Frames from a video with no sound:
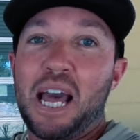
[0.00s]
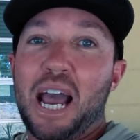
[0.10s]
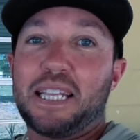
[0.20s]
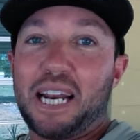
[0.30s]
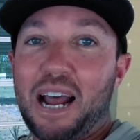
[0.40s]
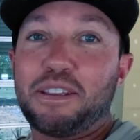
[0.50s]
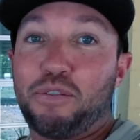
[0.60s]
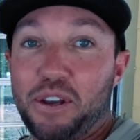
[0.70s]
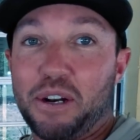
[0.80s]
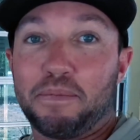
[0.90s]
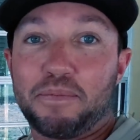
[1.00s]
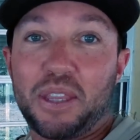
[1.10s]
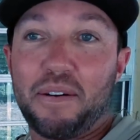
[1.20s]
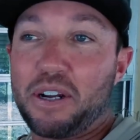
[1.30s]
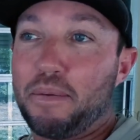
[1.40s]
And then I have to feed them.
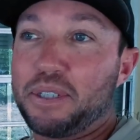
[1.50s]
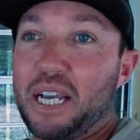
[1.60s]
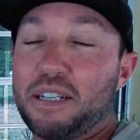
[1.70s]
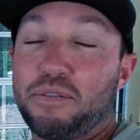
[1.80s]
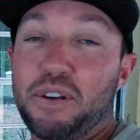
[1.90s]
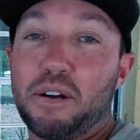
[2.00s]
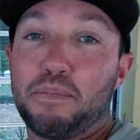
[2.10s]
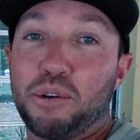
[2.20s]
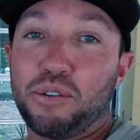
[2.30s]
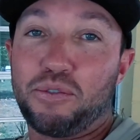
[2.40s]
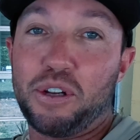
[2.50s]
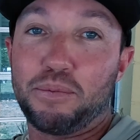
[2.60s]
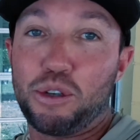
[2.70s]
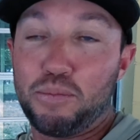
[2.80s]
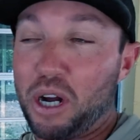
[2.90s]
Every couple days I have to feed them. But if you feed
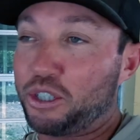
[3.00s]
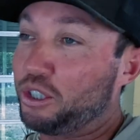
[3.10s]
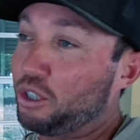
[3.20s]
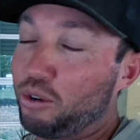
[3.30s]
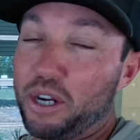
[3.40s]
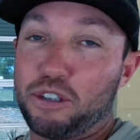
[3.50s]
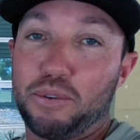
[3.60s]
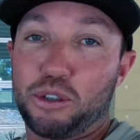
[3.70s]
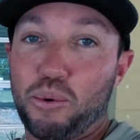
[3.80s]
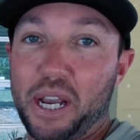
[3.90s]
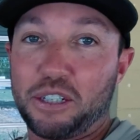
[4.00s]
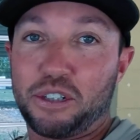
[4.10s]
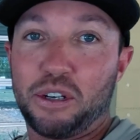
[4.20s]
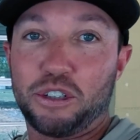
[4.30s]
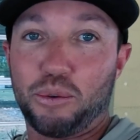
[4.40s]
them too much, you create too much
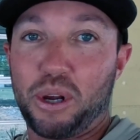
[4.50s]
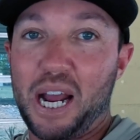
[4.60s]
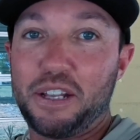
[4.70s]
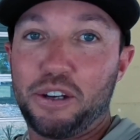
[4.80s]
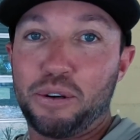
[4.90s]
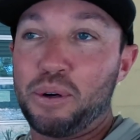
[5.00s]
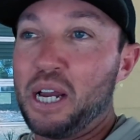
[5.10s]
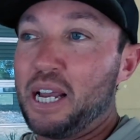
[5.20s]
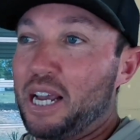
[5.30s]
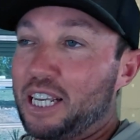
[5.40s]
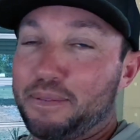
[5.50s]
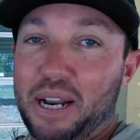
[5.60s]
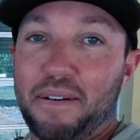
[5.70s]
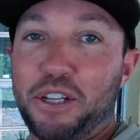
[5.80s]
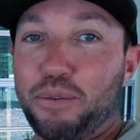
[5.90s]
waste. So what I do is
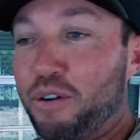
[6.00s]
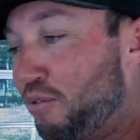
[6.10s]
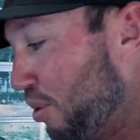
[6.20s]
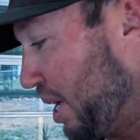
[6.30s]
about every 3-4